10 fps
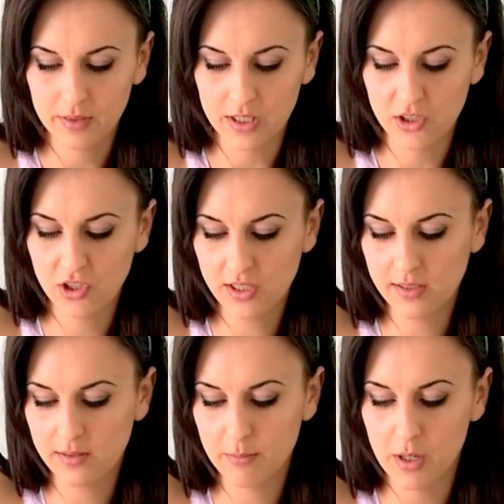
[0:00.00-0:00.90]
It's
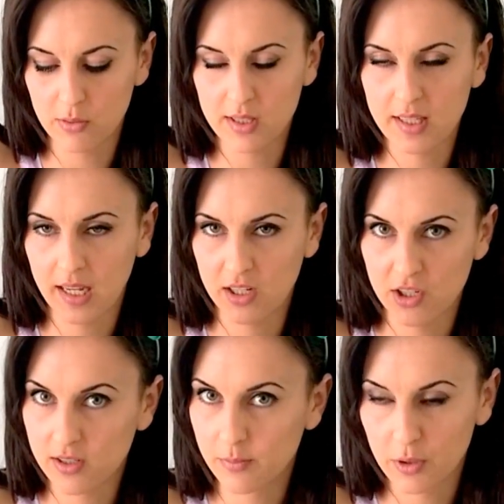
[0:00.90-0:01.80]
just melted the
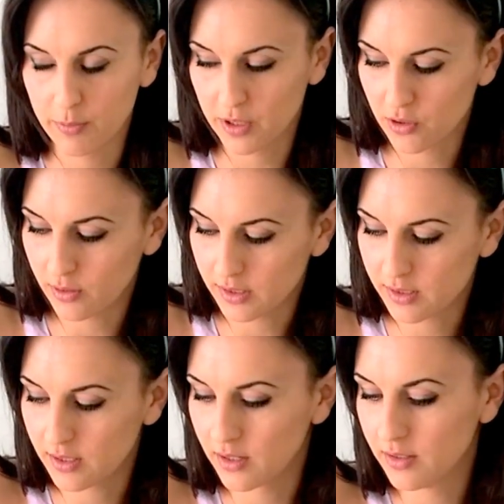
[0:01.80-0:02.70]
edges, pretty much all
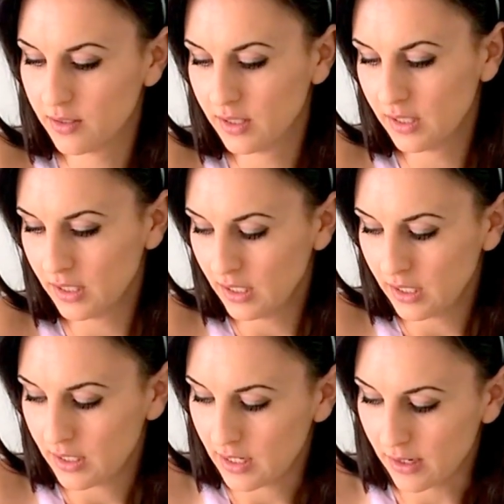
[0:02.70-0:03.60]
it's done.
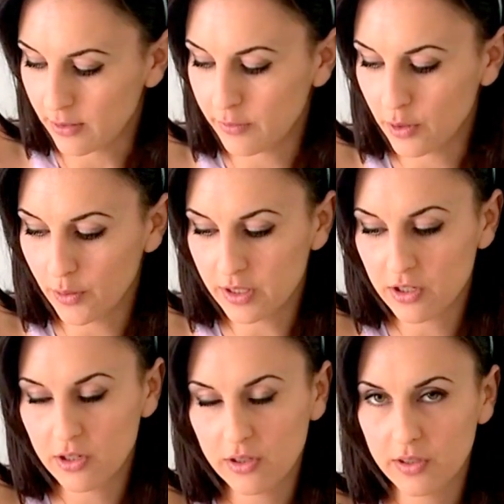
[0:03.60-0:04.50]
Now if you're
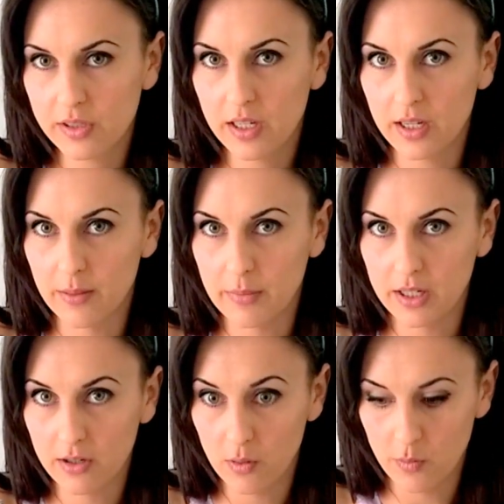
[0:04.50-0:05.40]
going to use
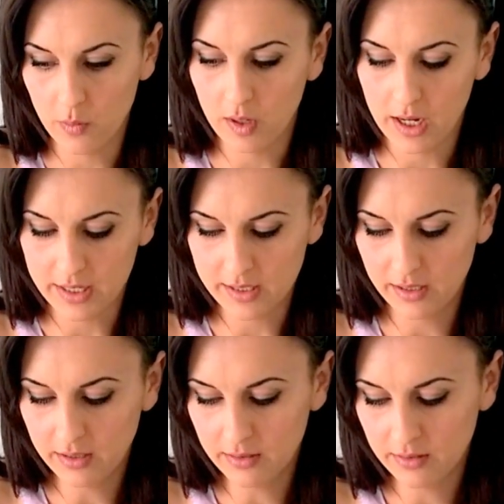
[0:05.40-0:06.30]
a normal
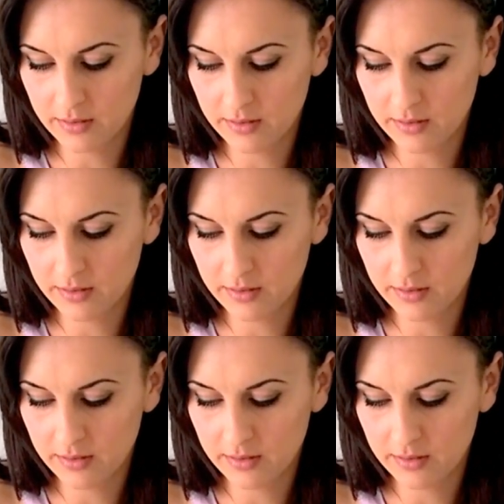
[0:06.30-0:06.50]
lighter,